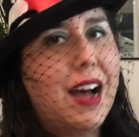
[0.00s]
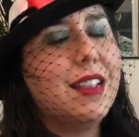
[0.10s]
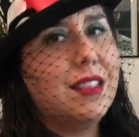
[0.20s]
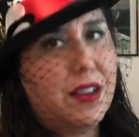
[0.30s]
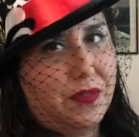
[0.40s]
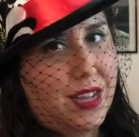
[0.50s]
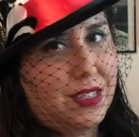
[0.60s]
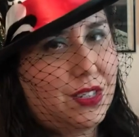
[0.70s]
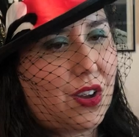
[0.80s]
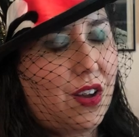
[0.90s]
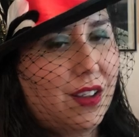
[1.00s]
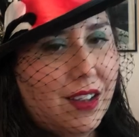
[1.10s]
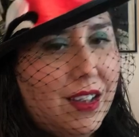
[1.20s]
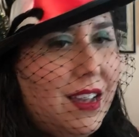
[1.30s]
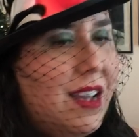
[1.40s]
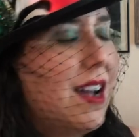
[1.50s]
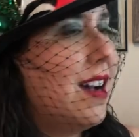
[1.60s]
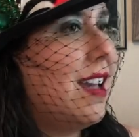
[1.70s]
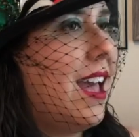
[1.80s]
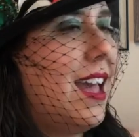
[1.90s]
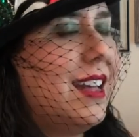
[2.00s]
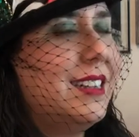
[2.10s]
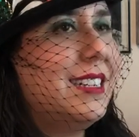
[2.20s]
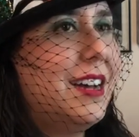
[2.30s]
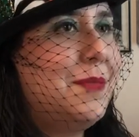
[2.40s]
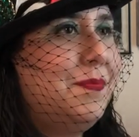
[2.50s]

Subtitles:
I love that song. And